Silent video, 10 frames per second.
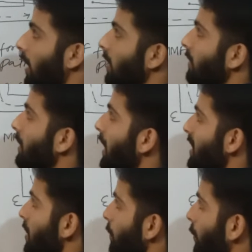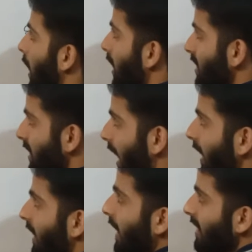this flux
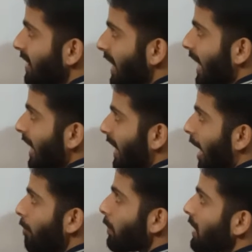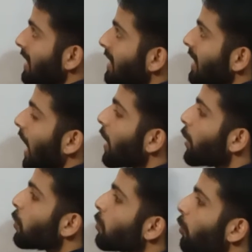that links the air gap, this is called
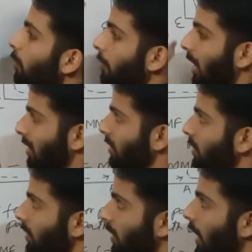useful flux.